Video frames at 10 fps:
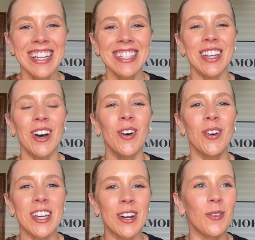
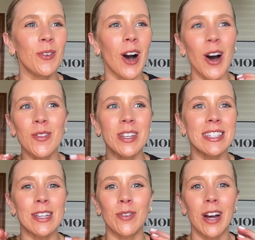So,
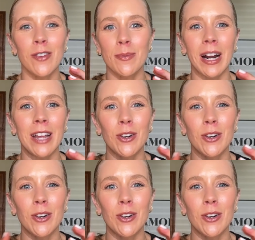obviously for everybody,